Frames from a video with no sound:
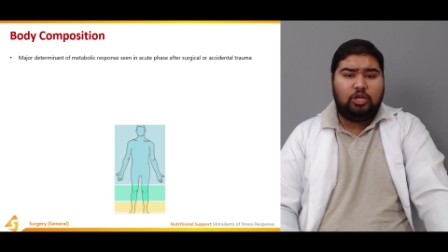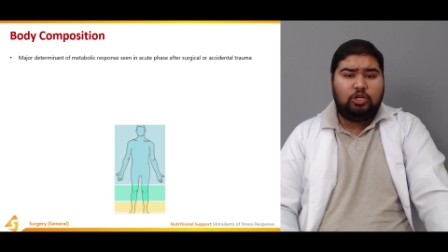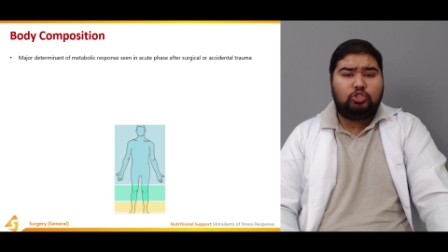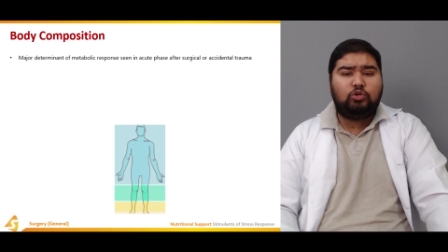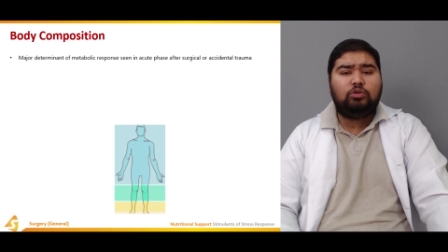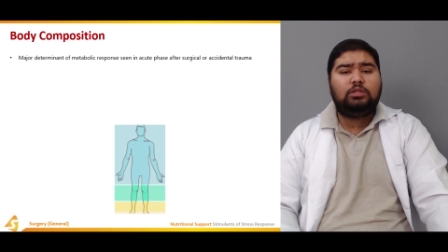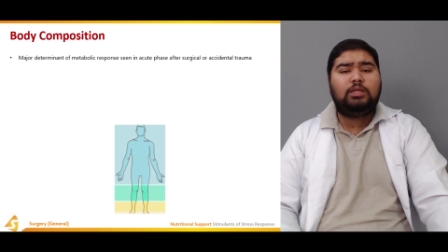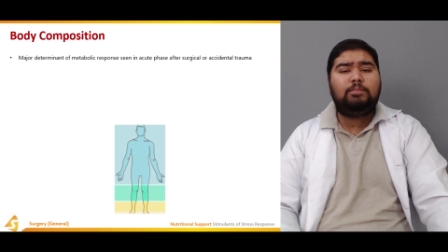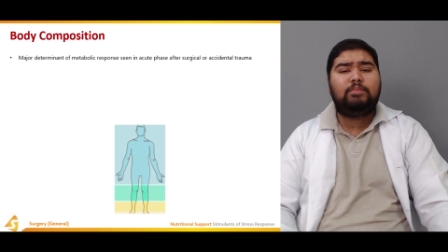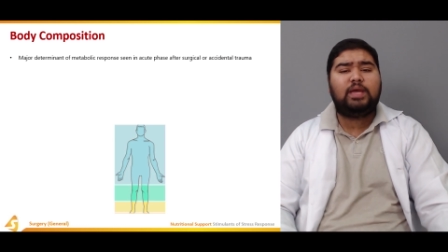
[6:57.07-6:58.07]
So,
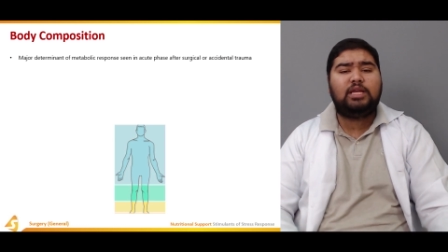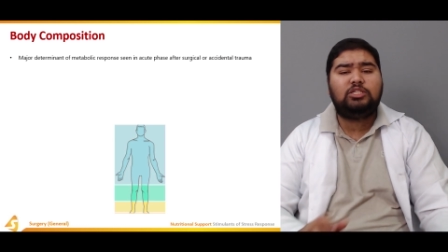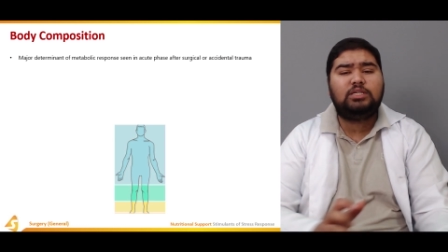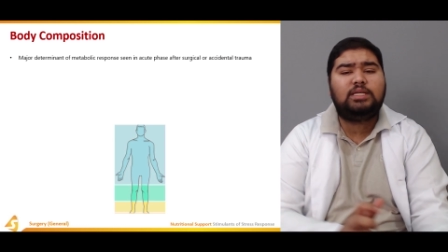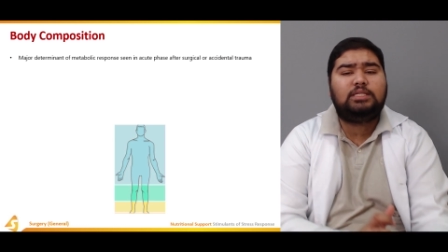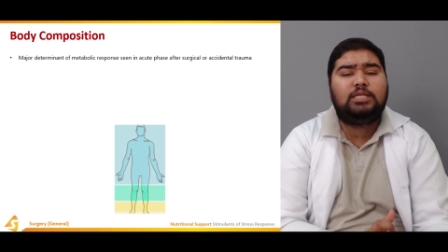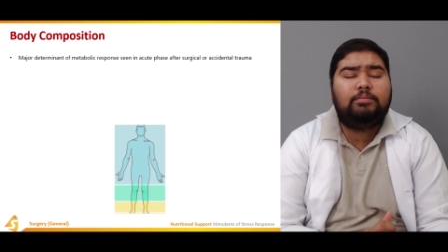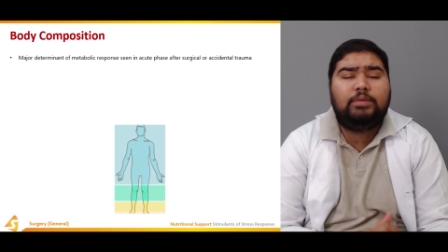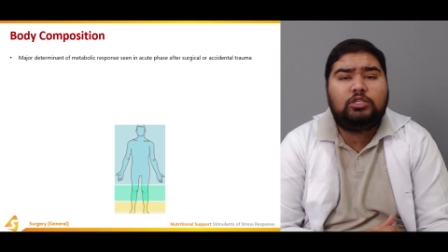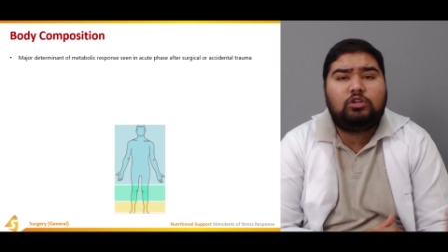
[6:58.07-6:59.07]
the major
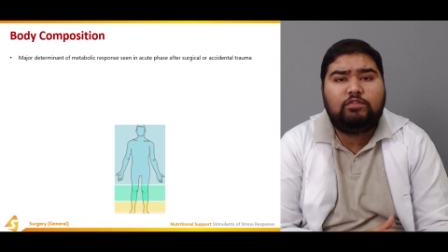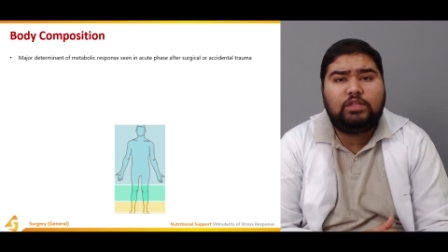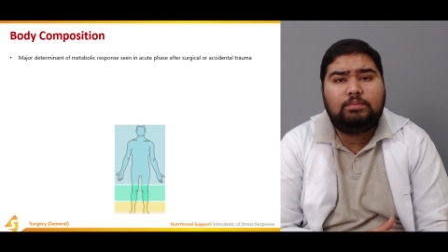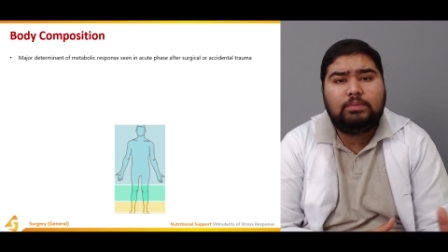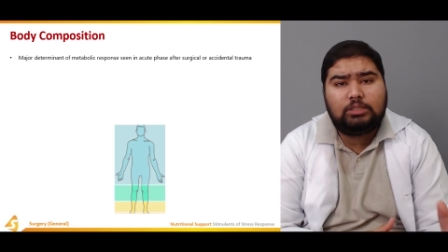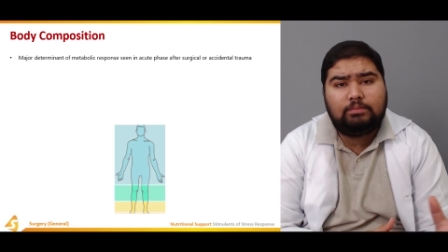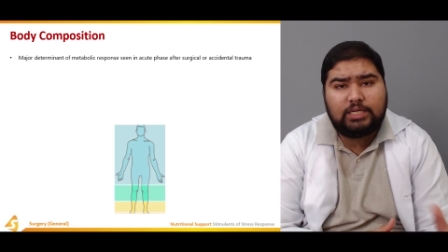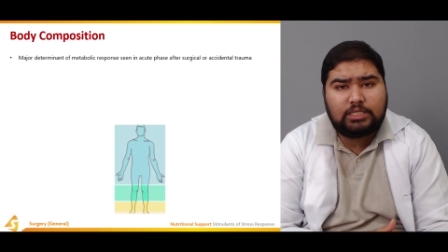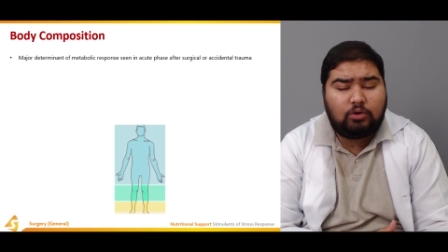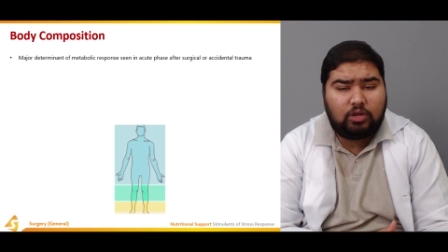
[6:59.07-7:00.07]
determinant of the
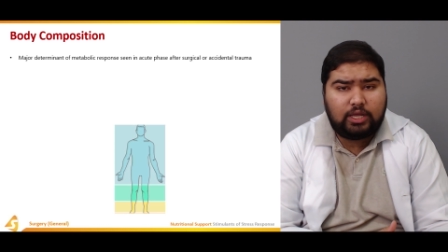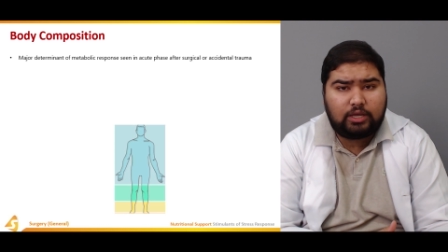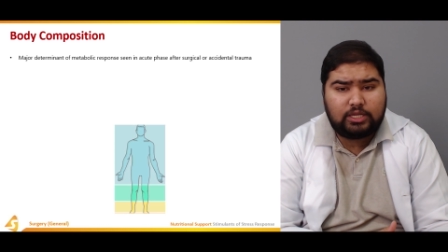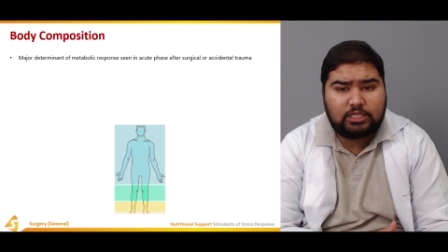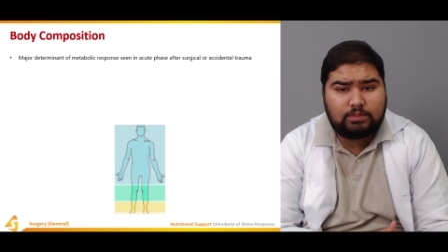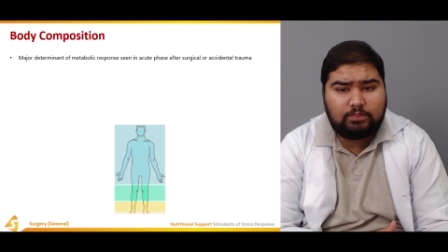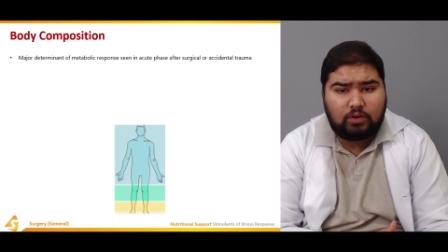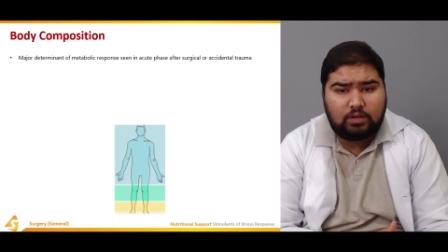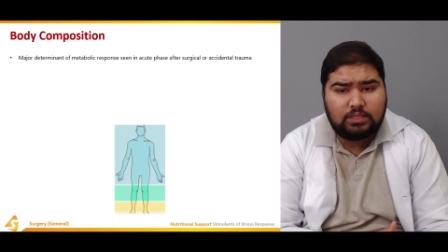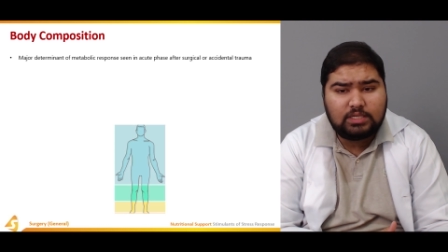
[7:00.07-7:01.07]
metabolic
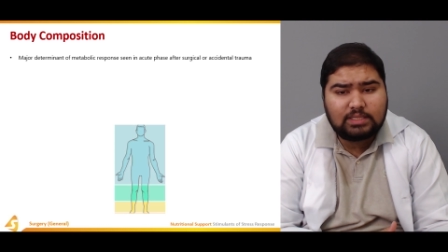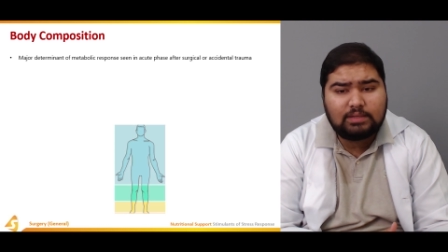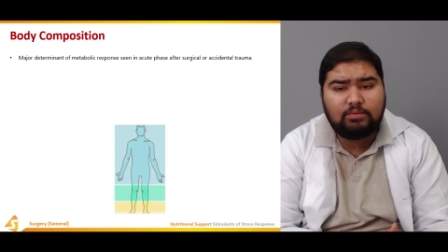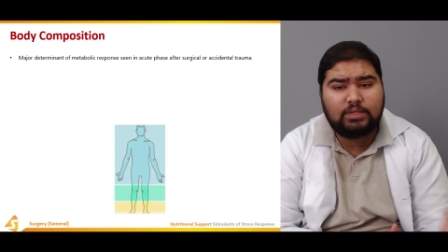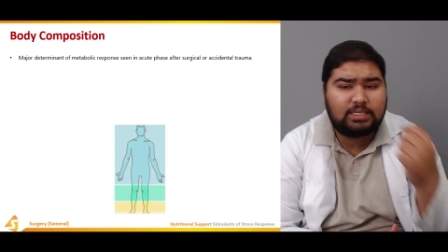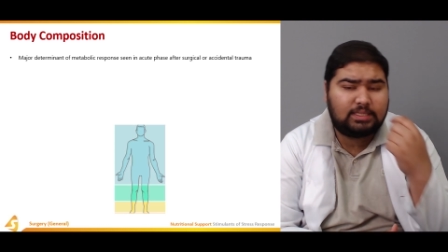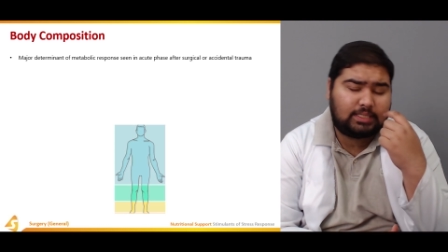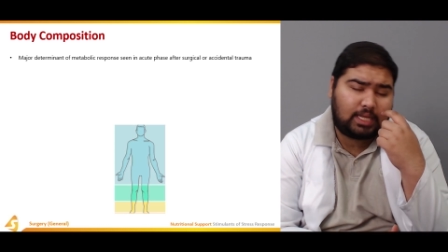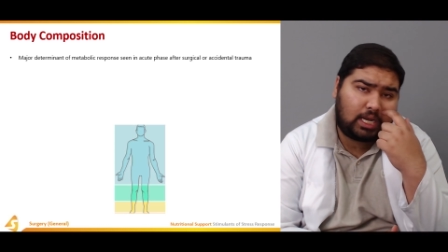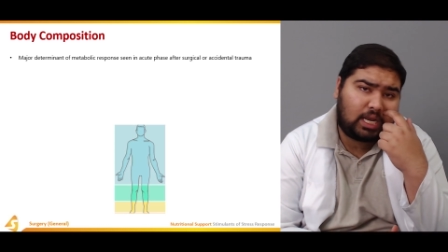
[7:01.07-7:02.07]
response, which is
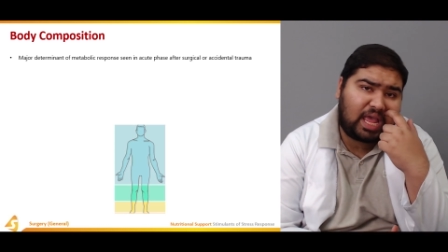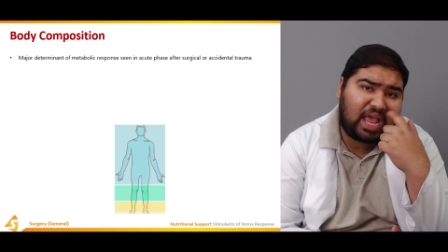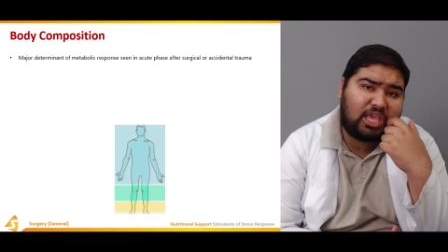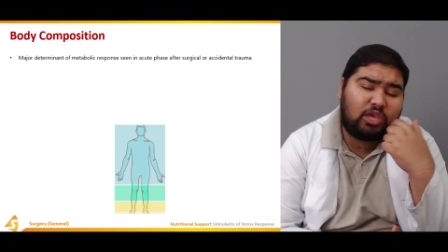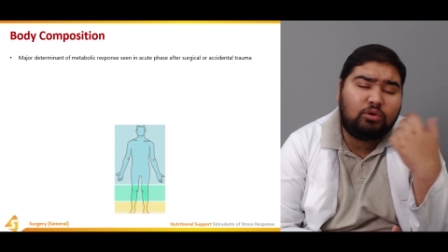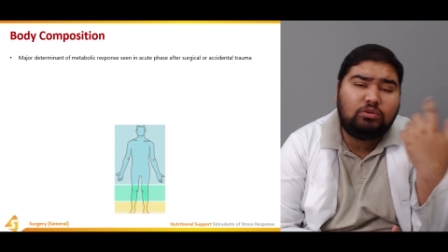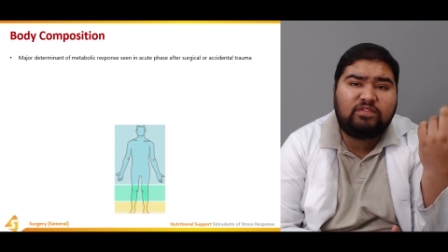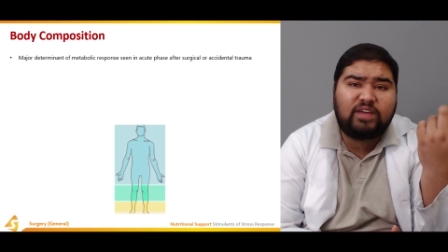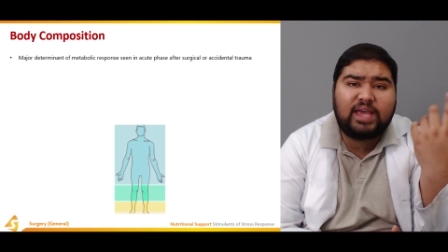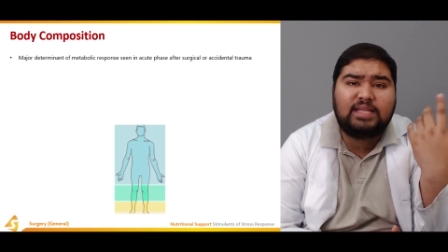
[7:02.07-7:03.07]
seen in acute
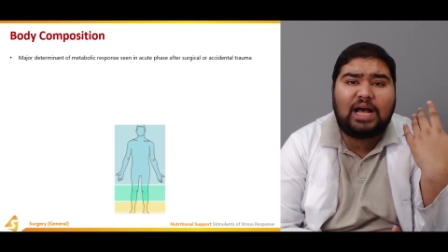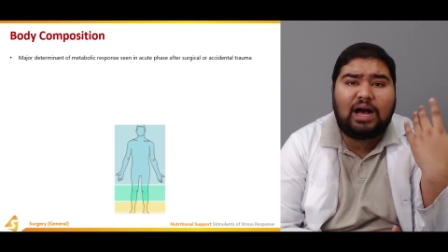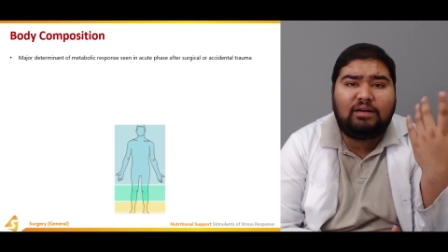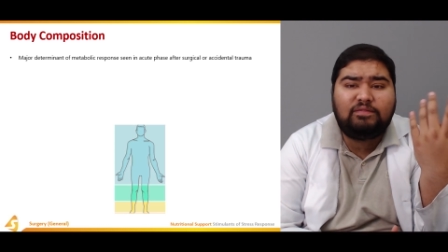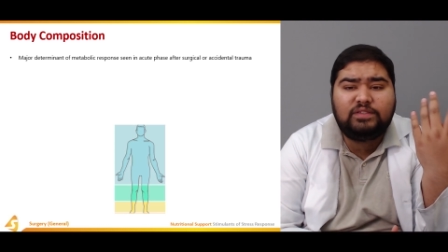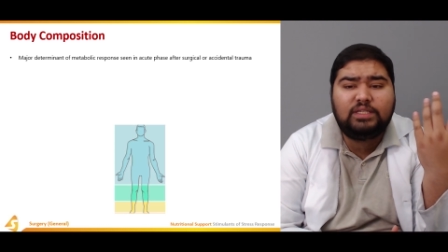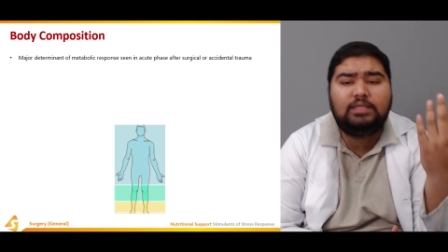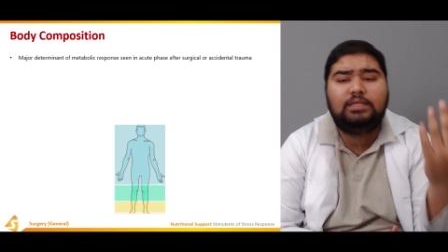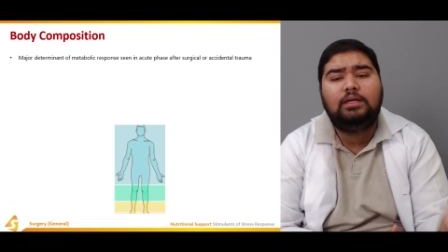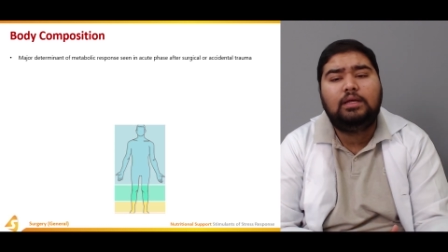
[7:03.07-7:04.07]
phase
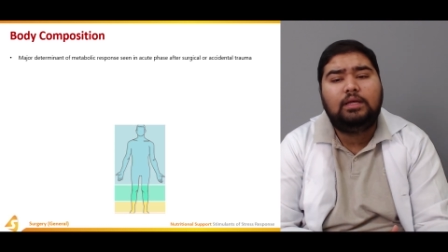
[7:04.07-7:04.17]
after